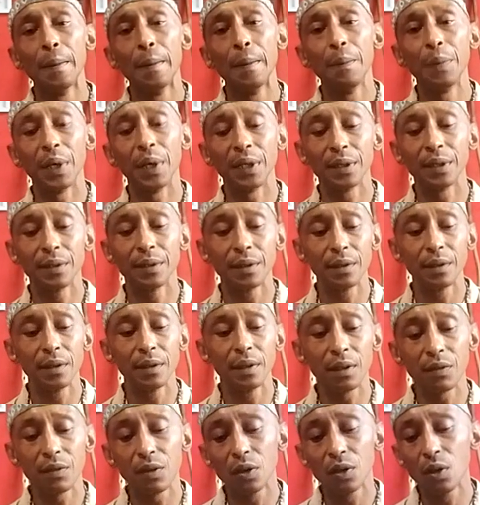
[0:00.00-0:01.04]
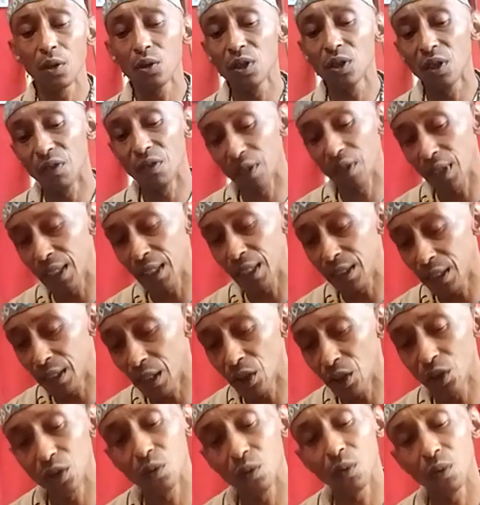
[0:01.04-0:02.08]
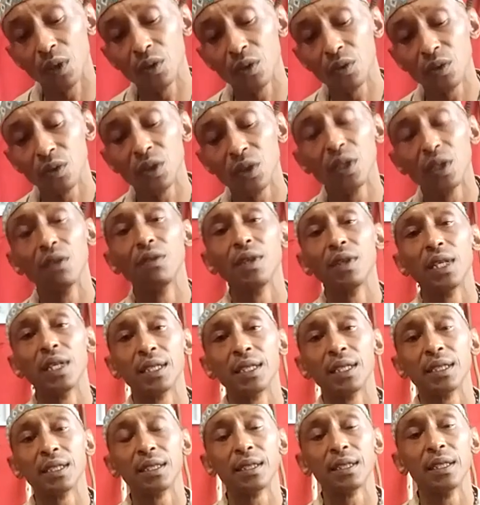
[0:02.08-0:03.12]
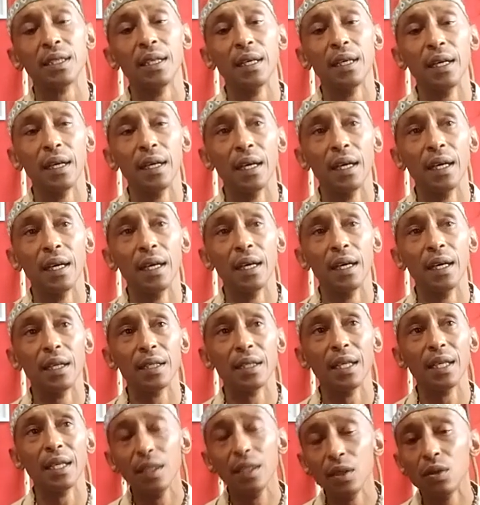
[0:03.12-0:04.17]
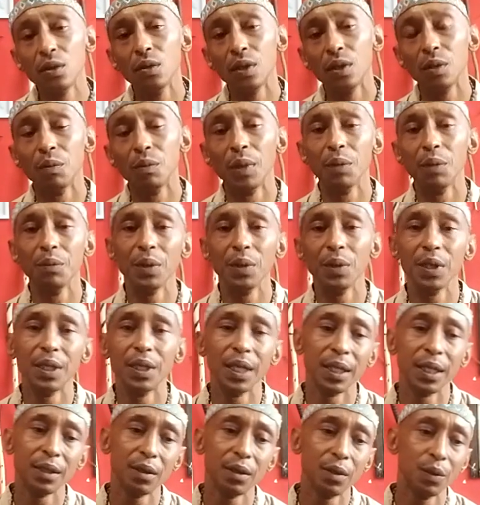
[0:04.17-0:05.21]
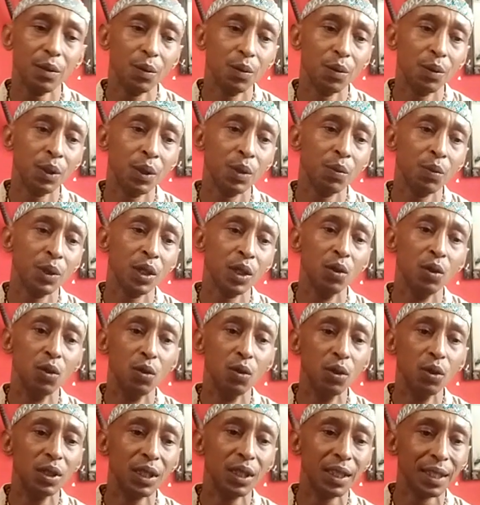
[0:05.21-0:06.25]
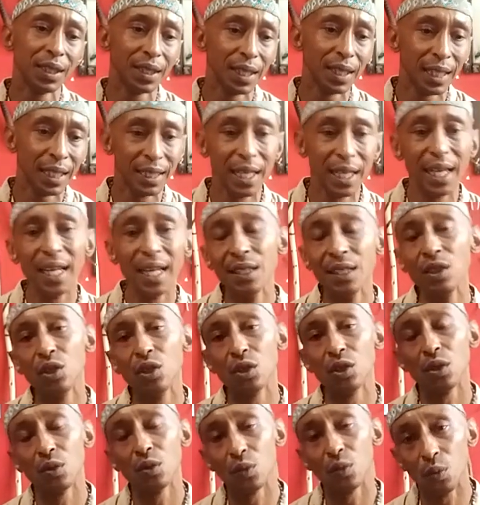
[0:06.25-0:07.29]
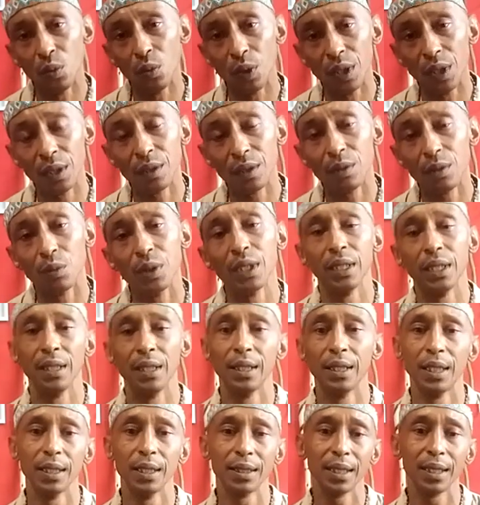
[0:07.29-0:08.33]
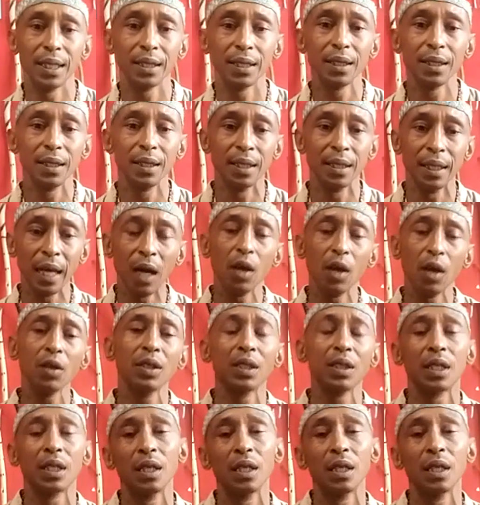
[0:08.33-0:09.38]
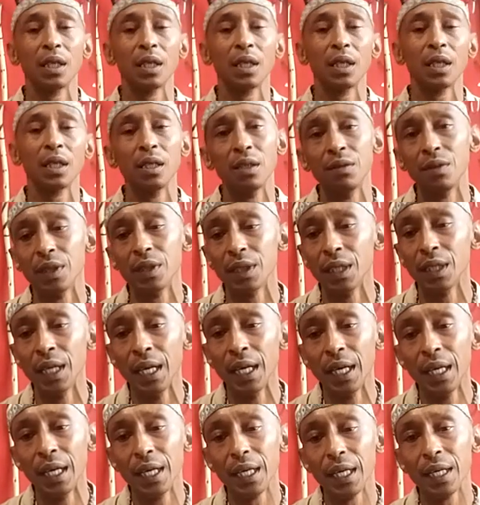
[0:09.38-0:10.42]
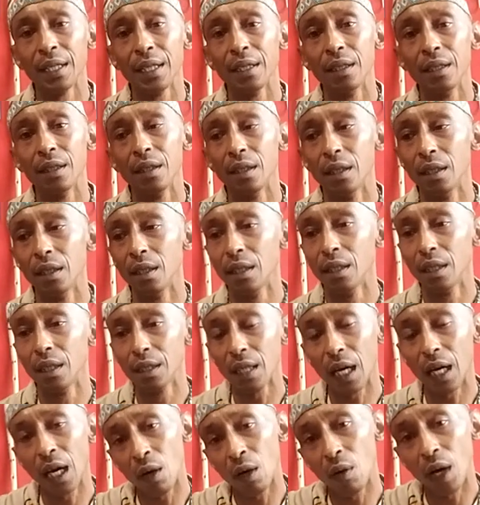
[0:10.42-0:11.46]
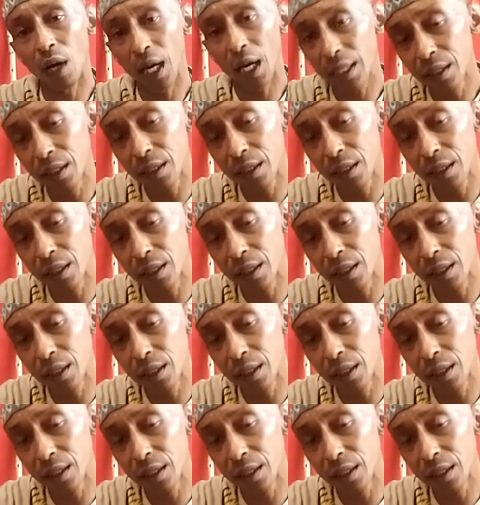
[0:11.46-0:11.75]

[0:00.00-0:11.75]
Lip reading: But even though civilization wants to civilize, they need to remember that we're losing an ancient world within us that now is relevant in our other